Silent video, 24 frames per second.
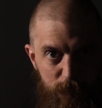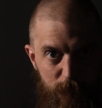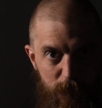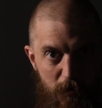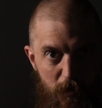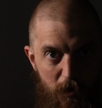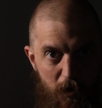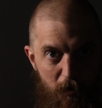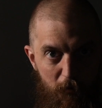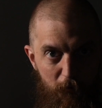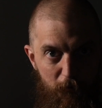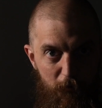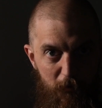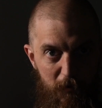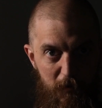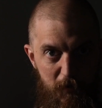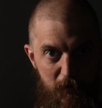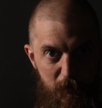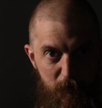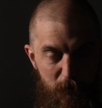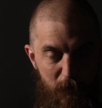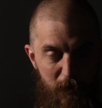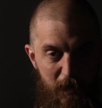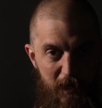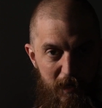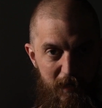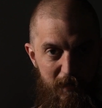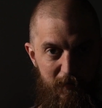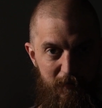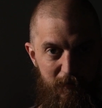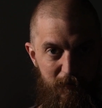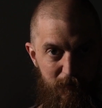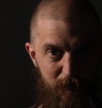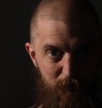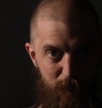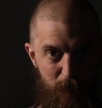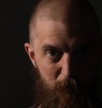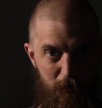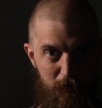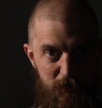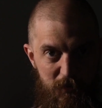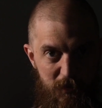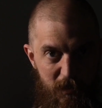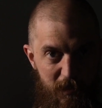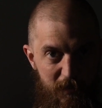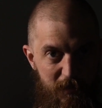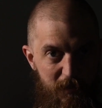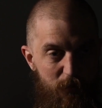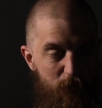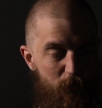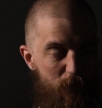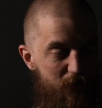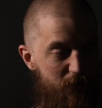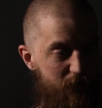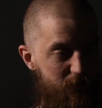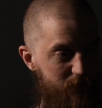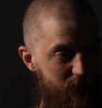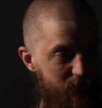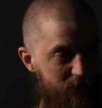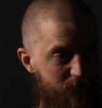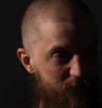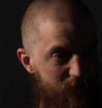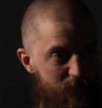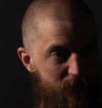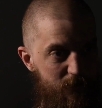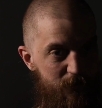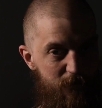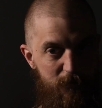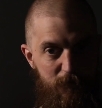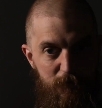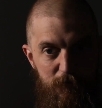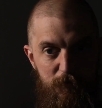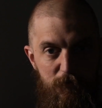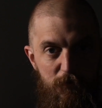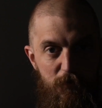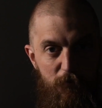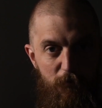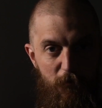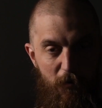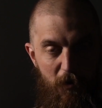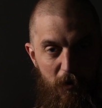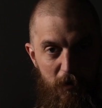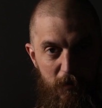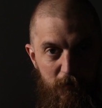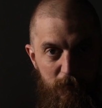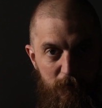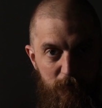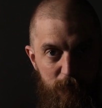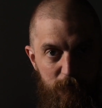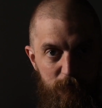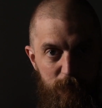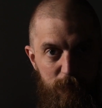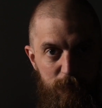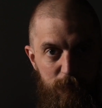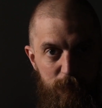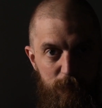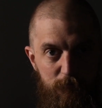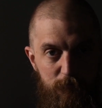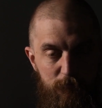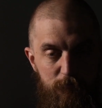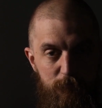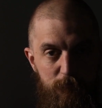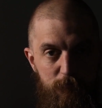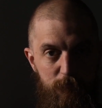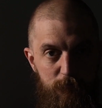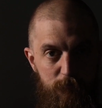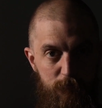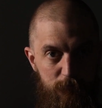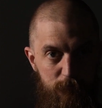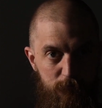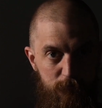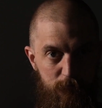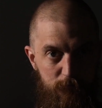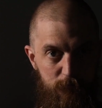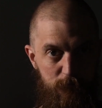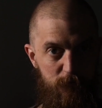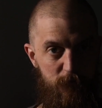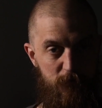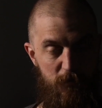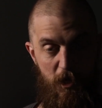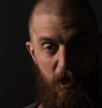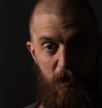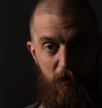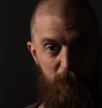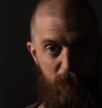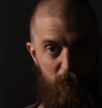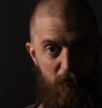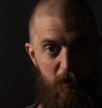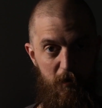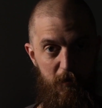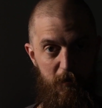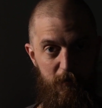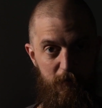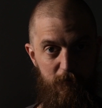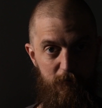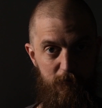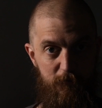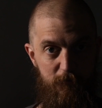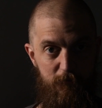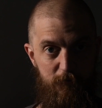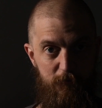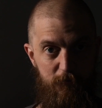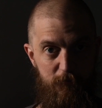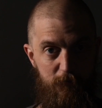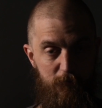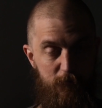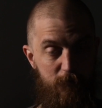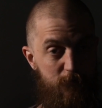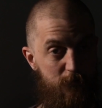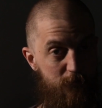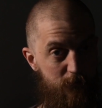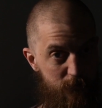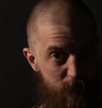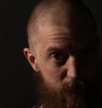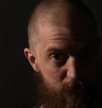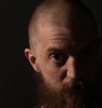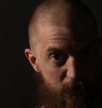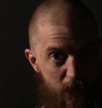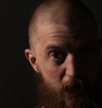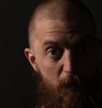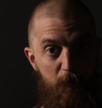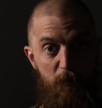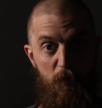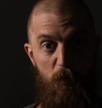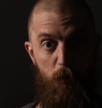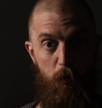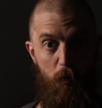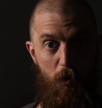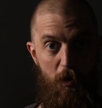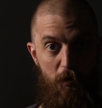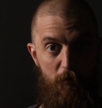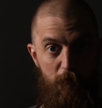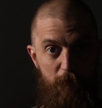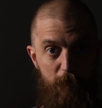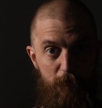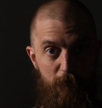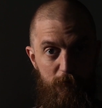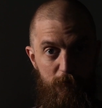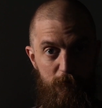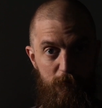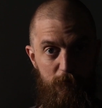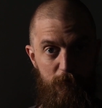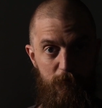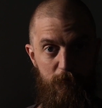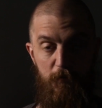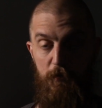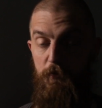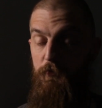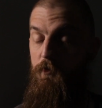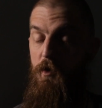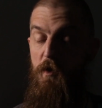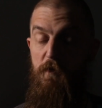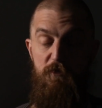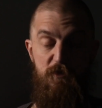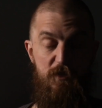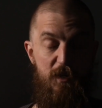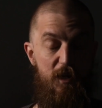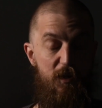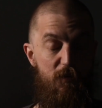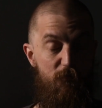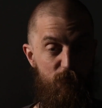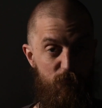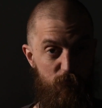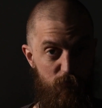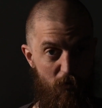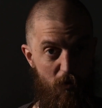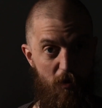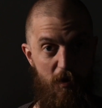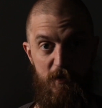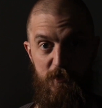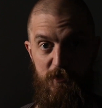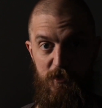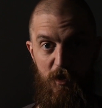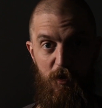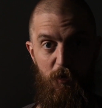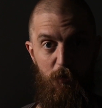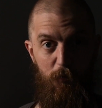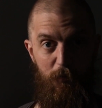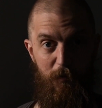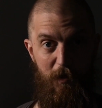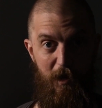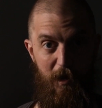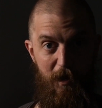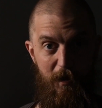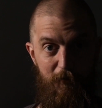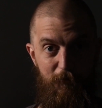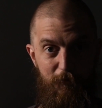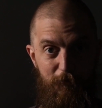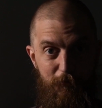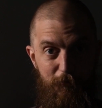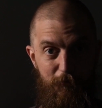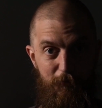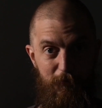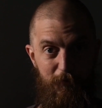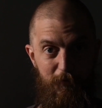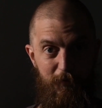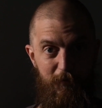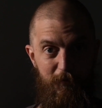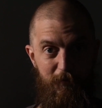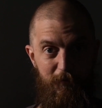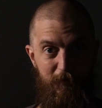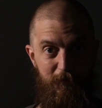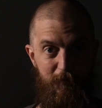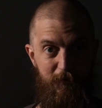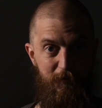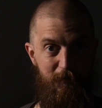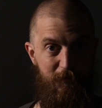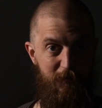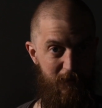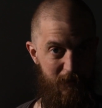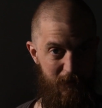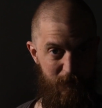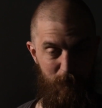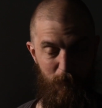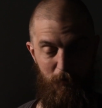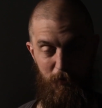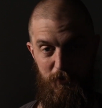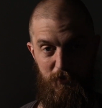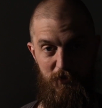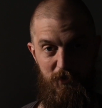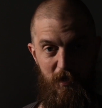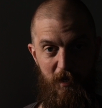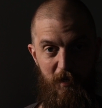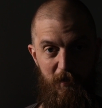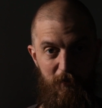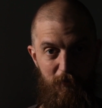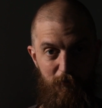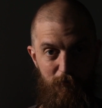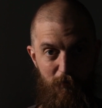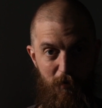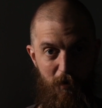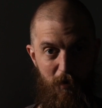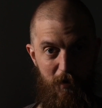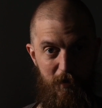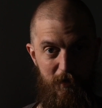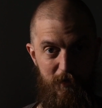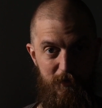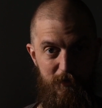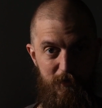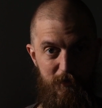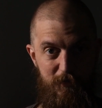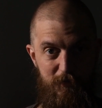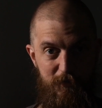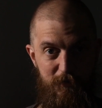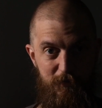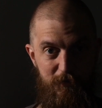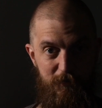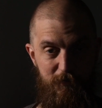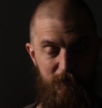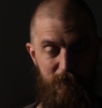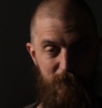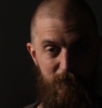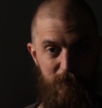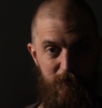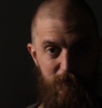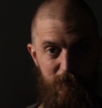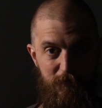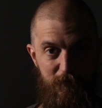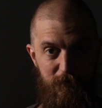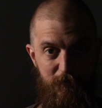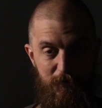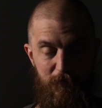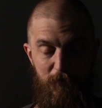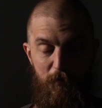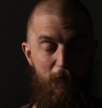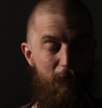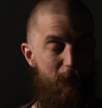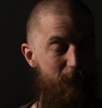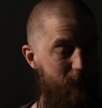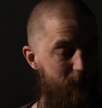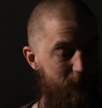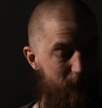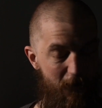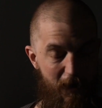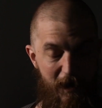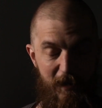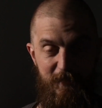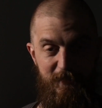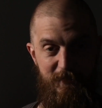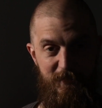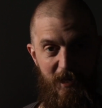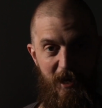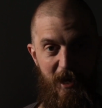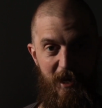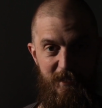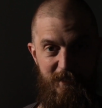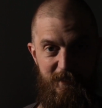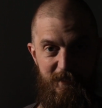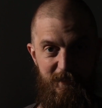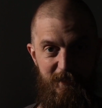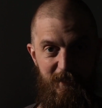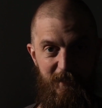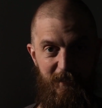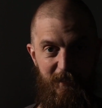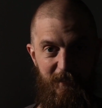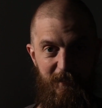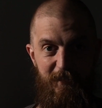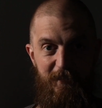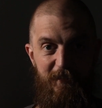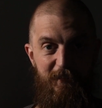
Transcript: I finished playing Monster Hunter with Divine, Dark Rider, and my wife. Three of us had a right old laugh in Monster Hunter Rise. Fantastic.